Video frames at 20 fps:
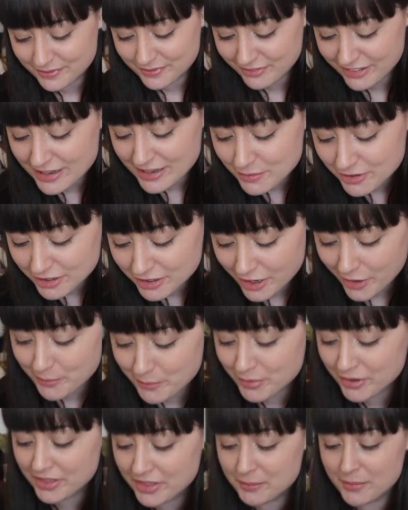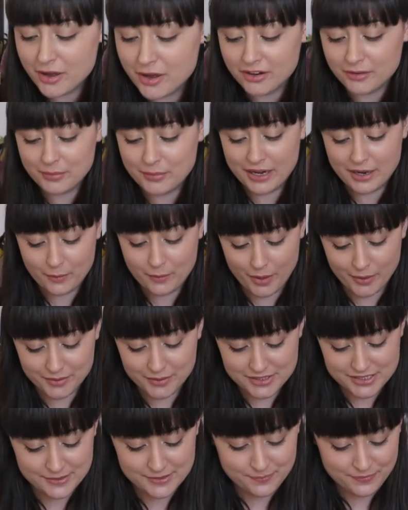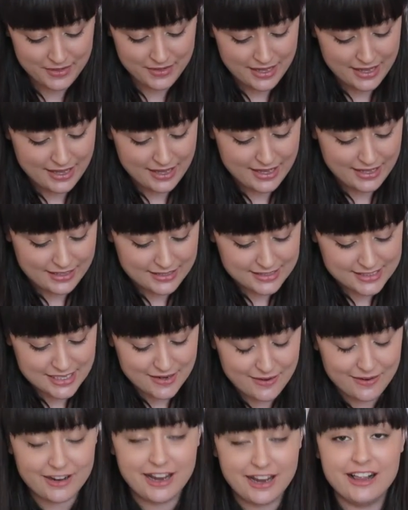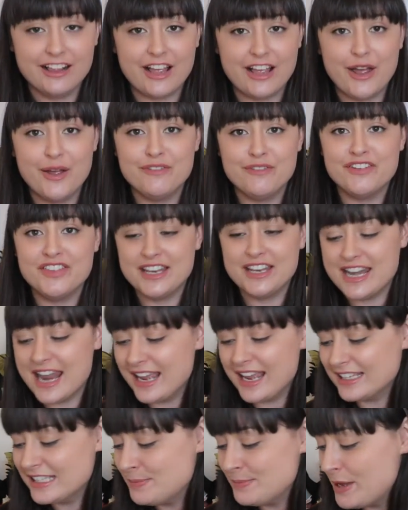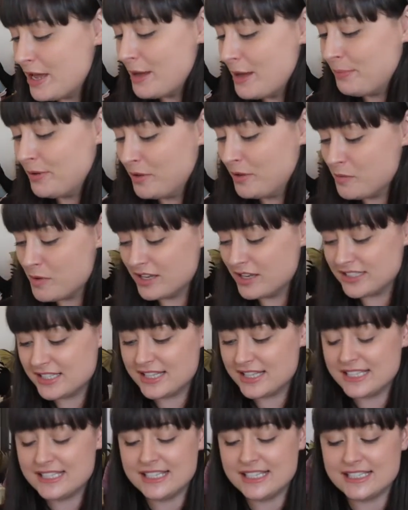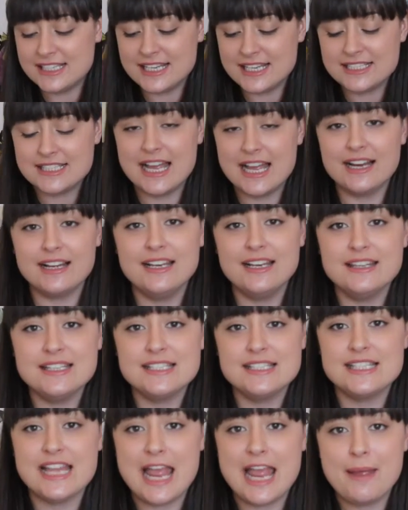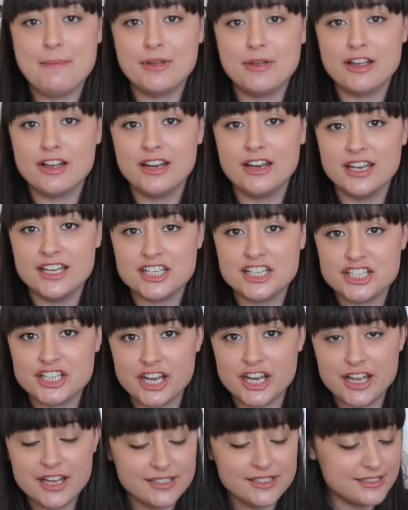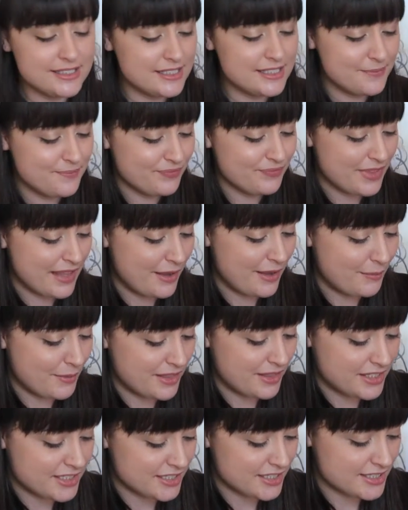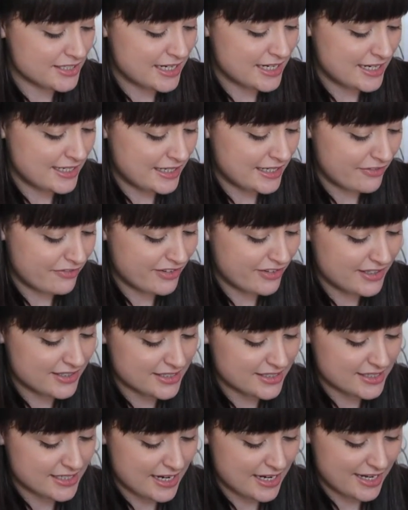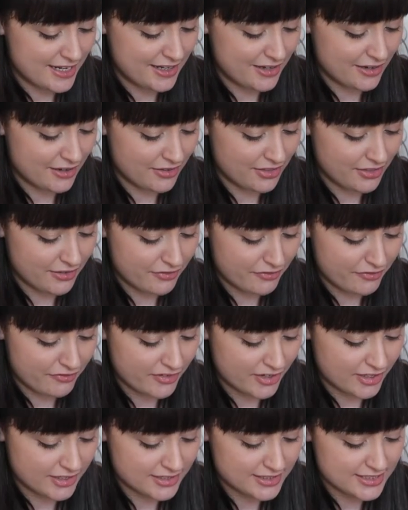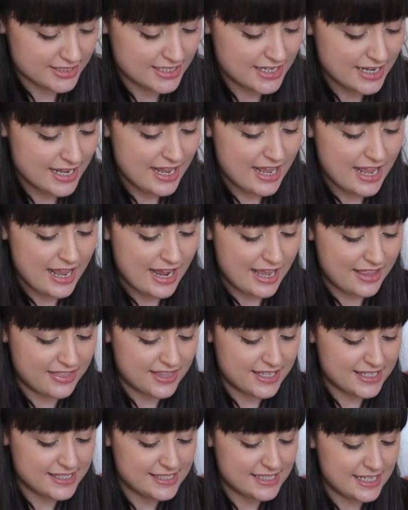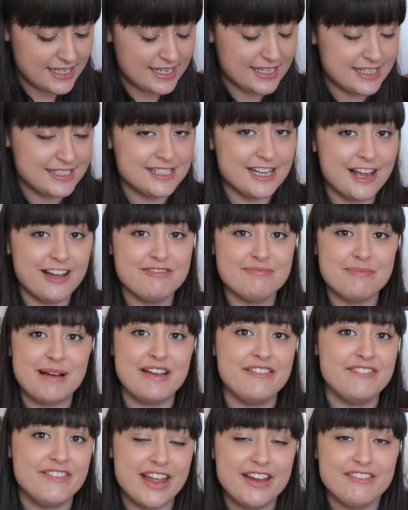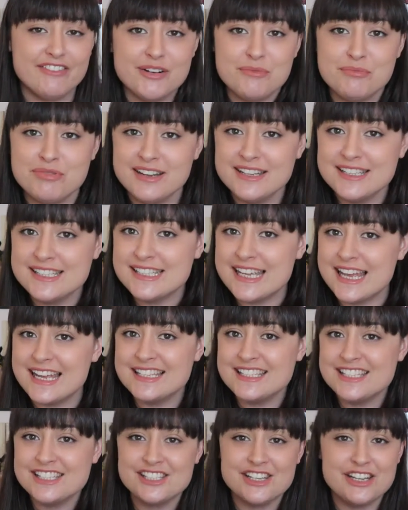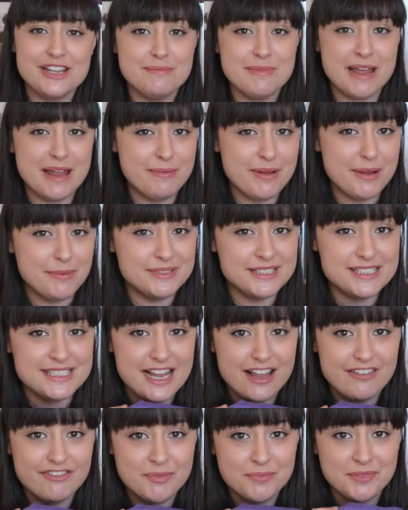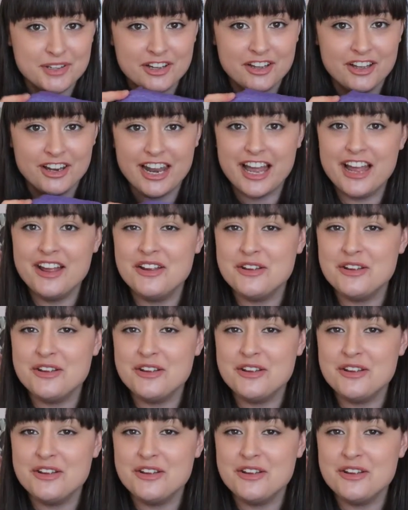really want to go and put them on, but I won't. So I'll go for the next purple ones. This is exactly the same colour shirt with just a different design on the front. And this is of my favourite princess, so you may be able to tell from the colour